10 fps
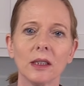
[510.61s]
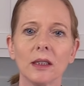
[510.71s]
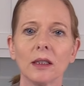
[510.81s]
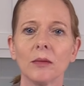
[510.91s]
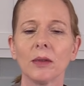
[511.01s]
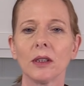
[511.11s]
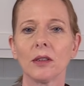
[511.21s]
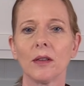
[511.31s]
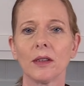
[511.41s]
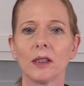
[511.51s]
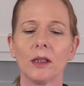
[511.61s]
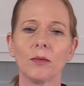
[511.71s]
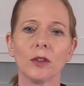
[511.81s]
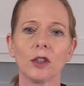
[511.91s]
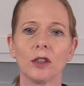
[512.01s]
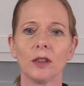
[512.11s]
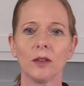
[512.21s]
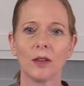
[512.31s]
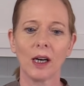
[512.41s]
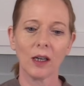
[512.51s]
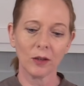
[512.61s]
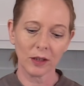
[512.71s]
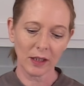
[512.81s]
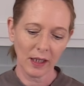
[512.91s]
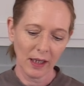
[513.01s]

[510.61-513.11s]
a little bit on the temperature in your house.